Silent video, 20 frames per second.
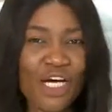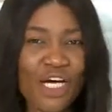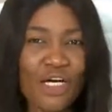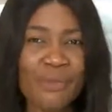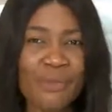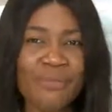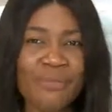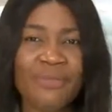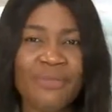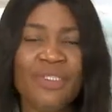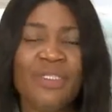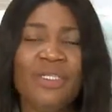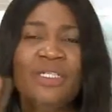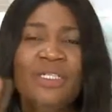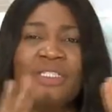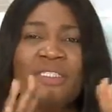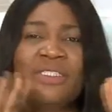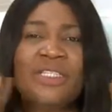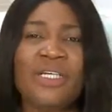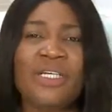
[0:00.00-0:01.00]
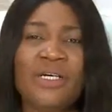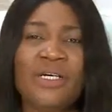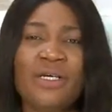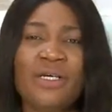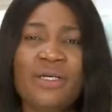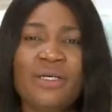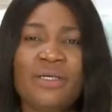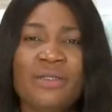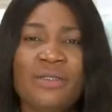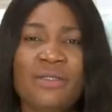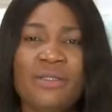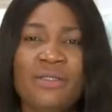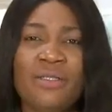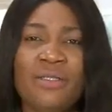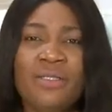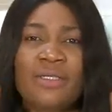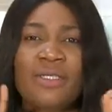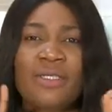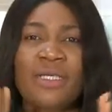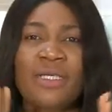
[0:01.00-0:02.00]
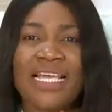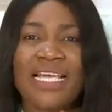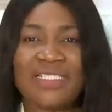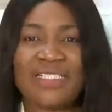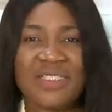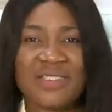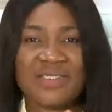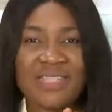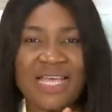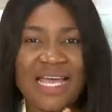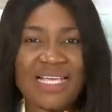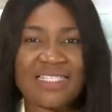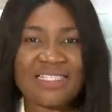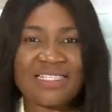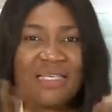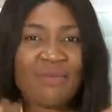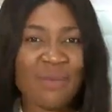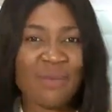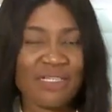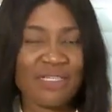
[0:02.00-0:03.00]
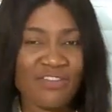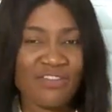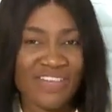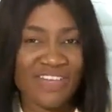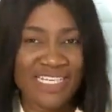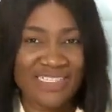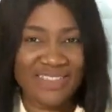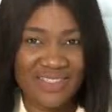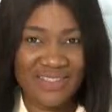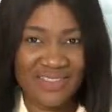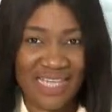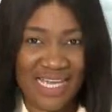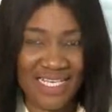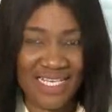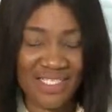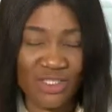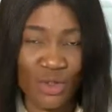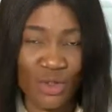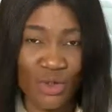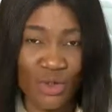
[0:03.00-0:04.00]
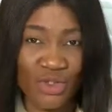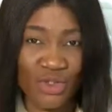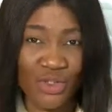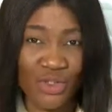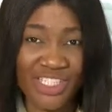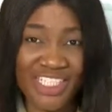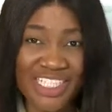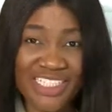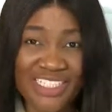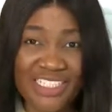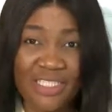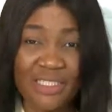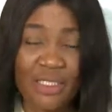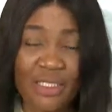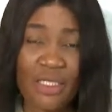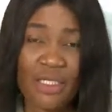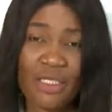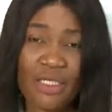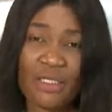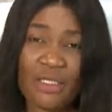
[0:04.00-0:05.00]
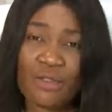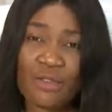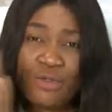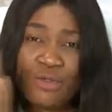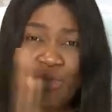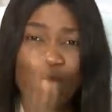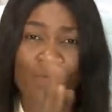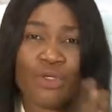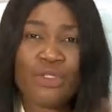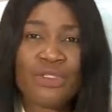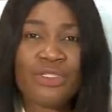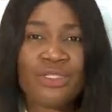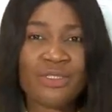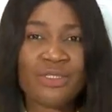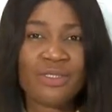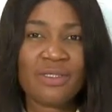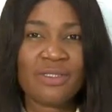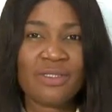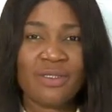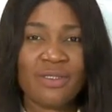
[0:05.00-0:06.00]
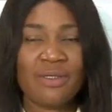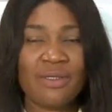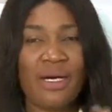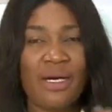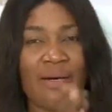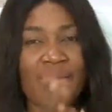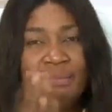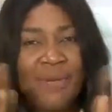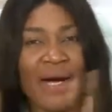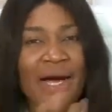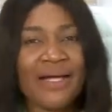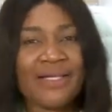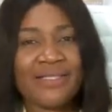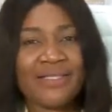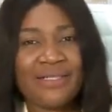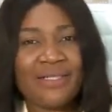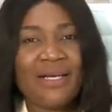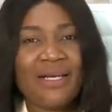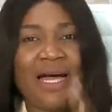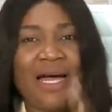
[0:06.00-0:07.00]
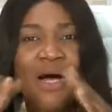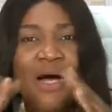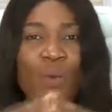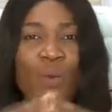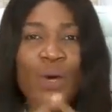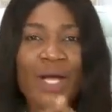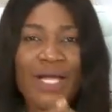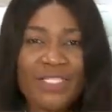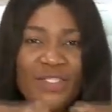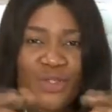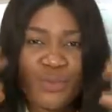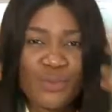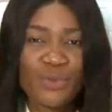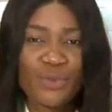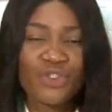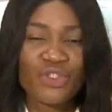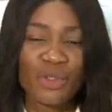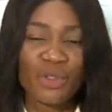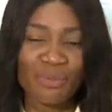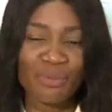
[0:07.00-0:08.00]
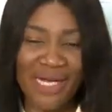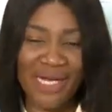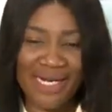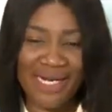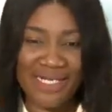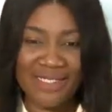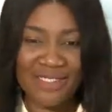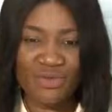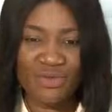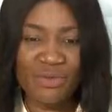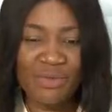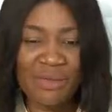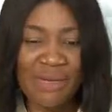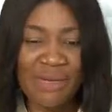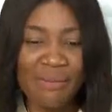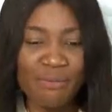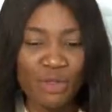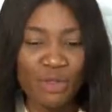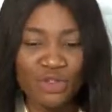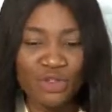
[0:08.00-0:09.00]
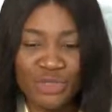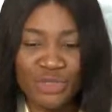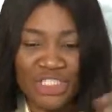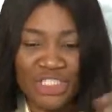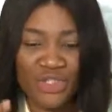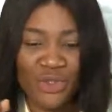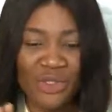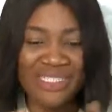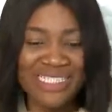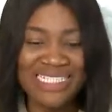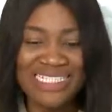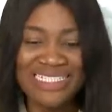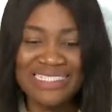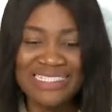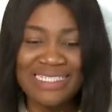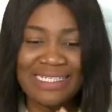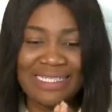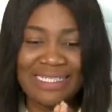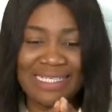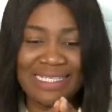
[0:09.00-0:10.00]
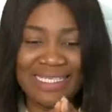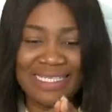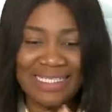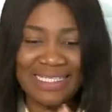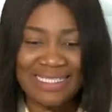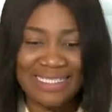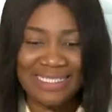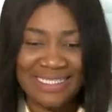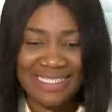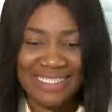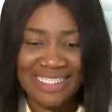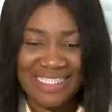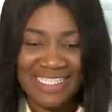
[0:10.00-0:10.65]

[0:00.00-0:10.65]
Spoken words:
um, the impact of exercise on your kidney, good and bad, and where to put your balance. Remember, moderation is the key.